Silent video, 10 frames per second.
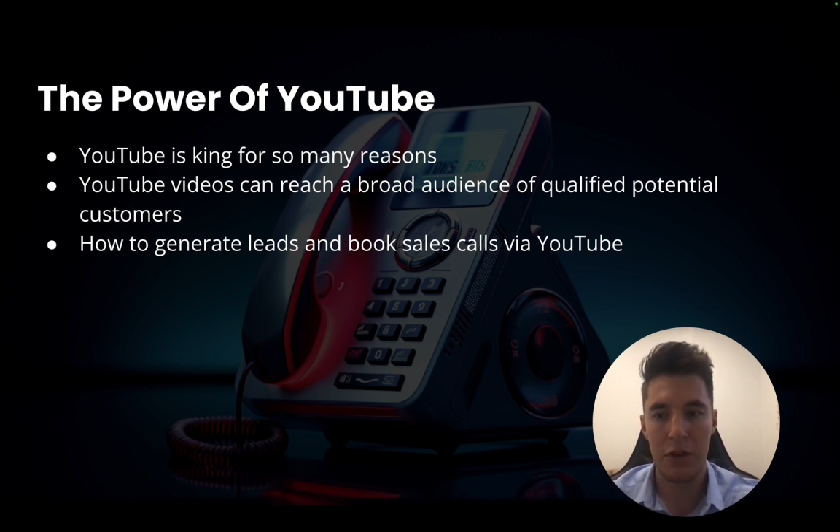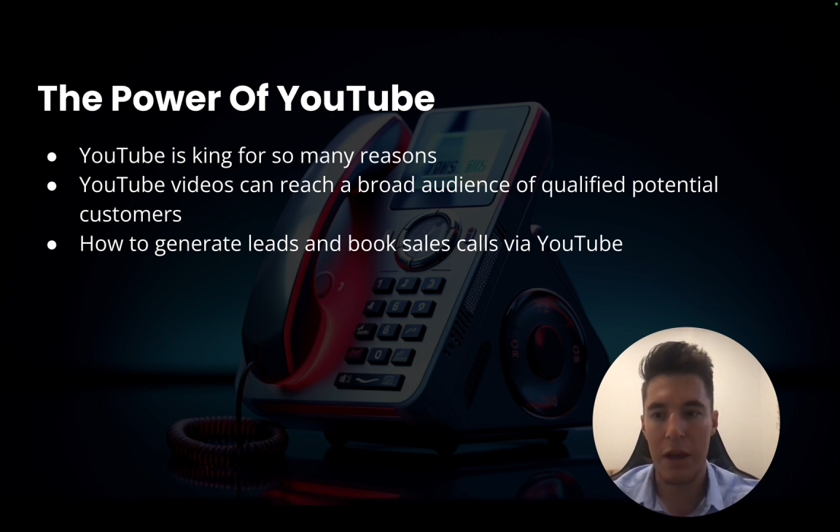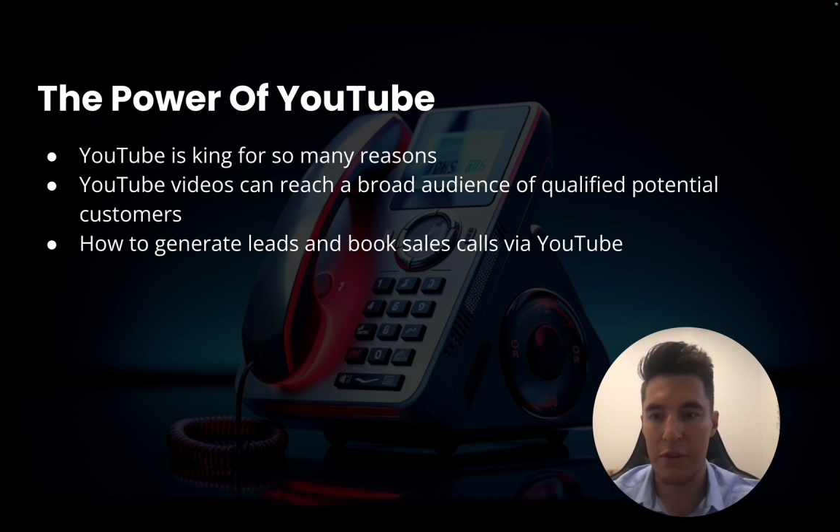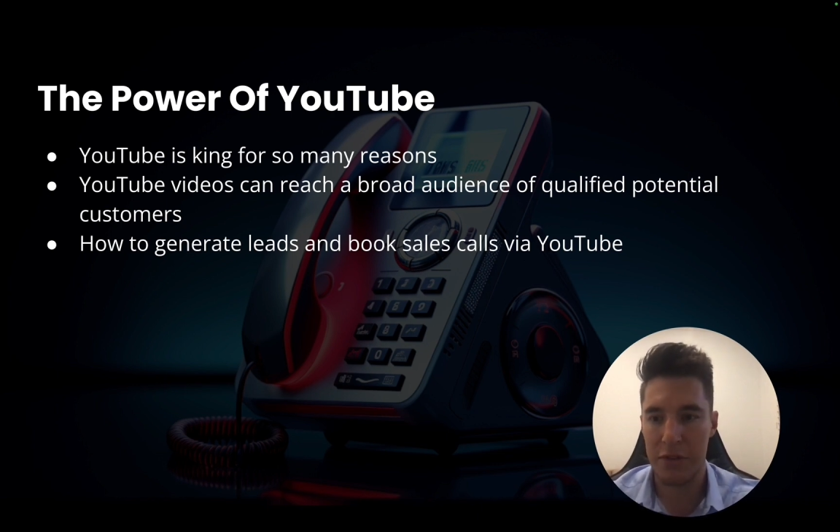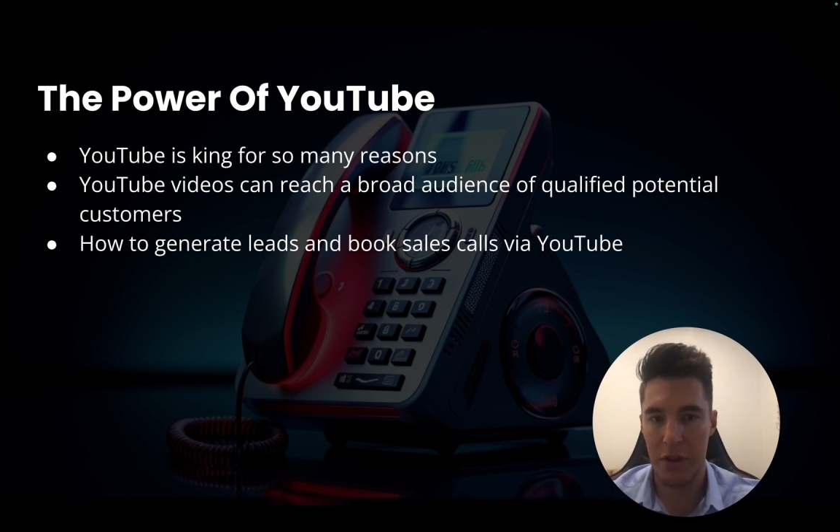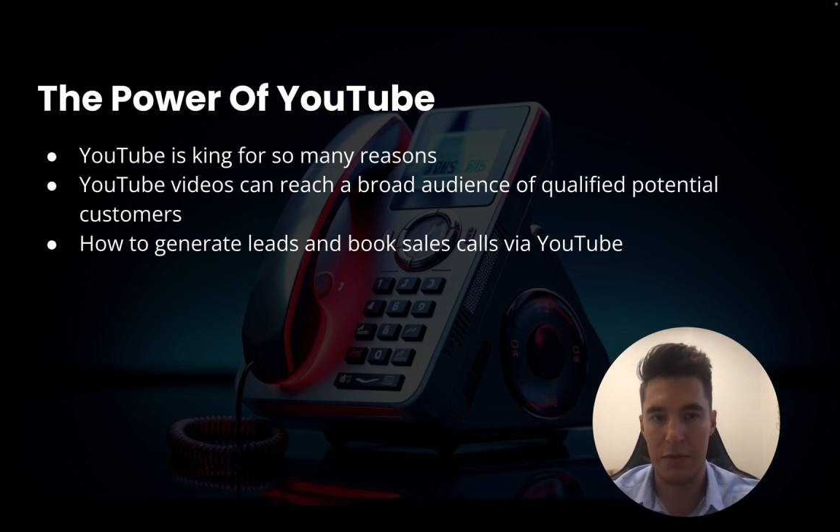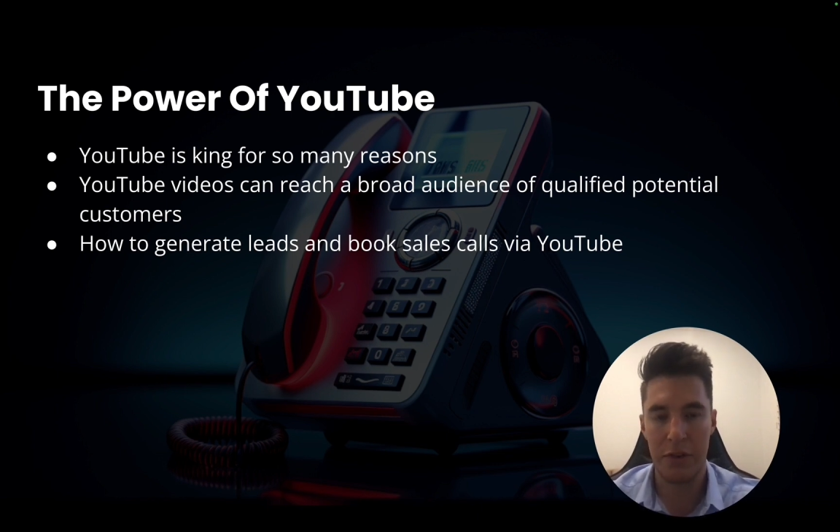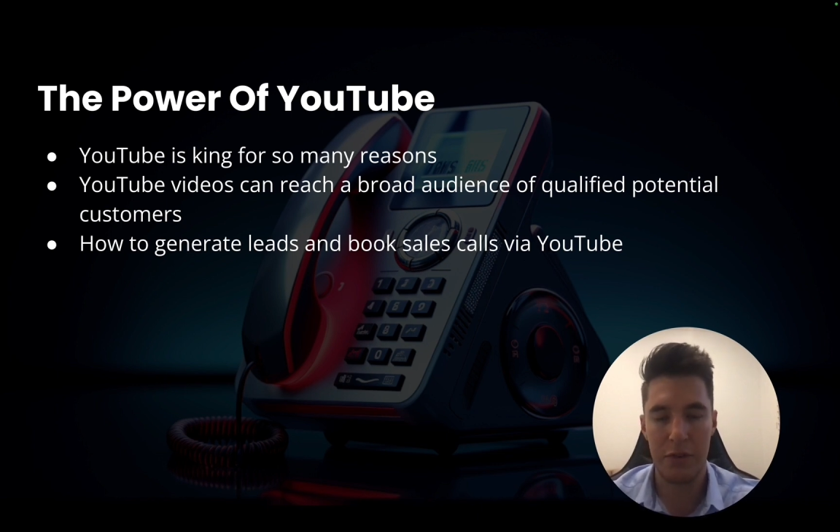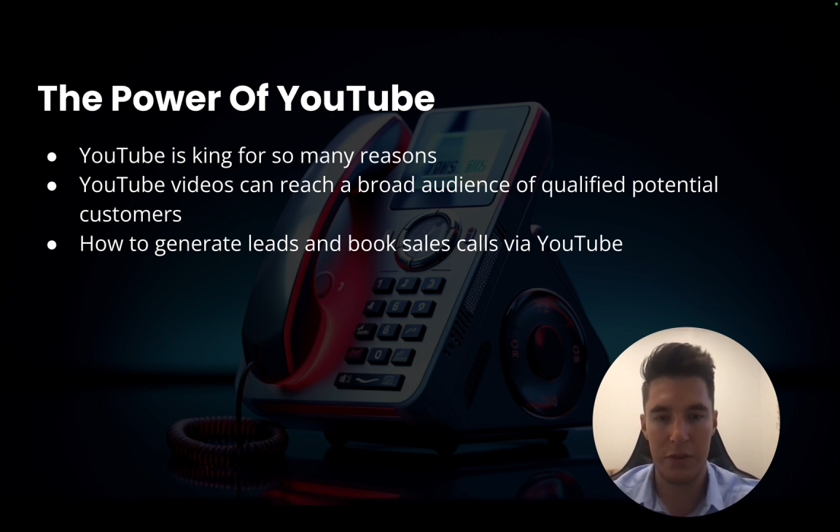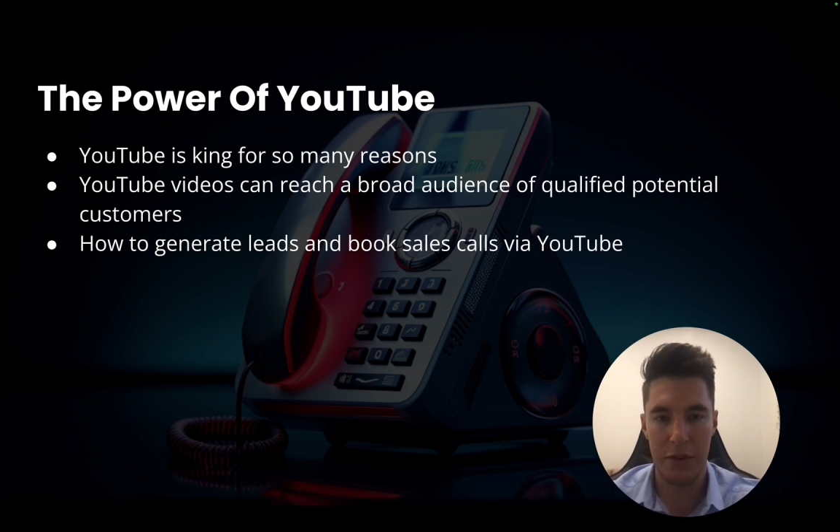You have a
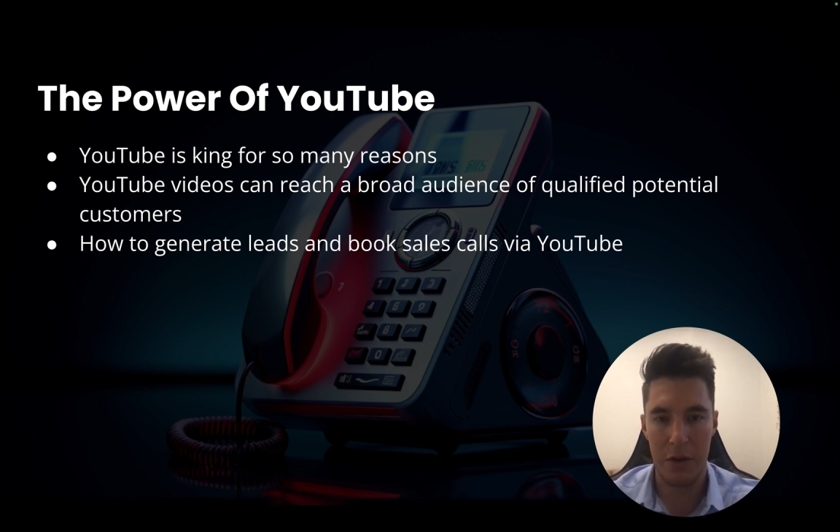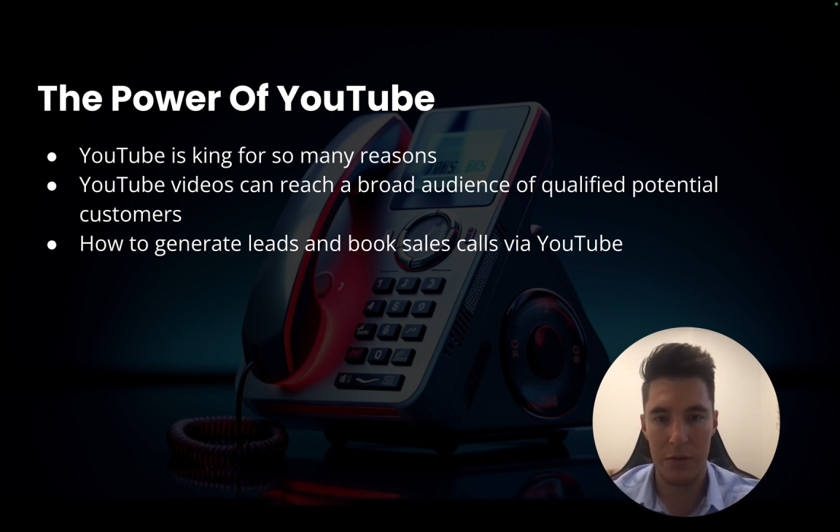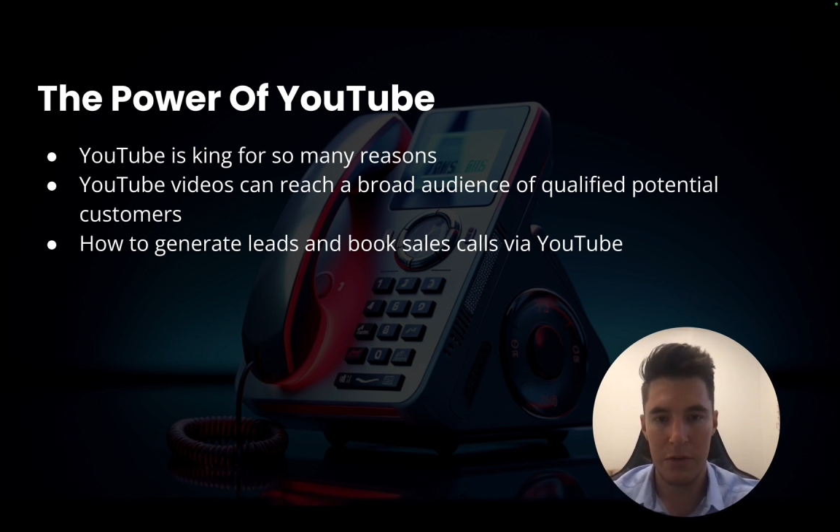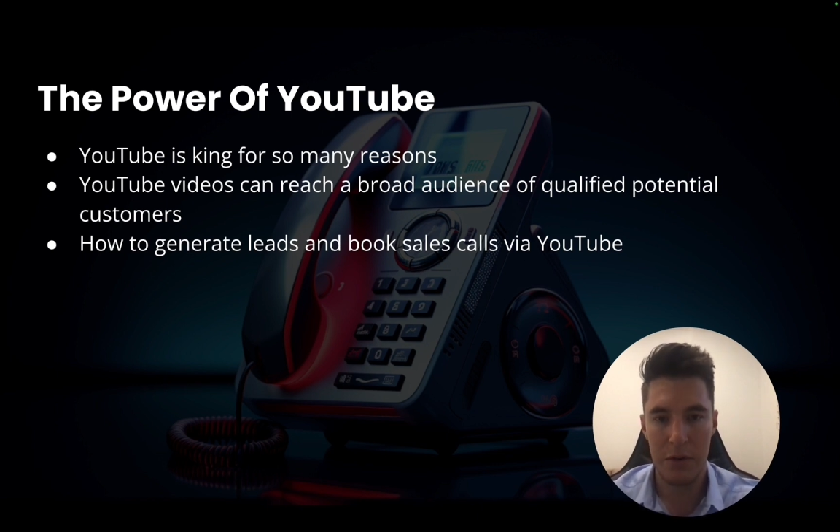service to sell.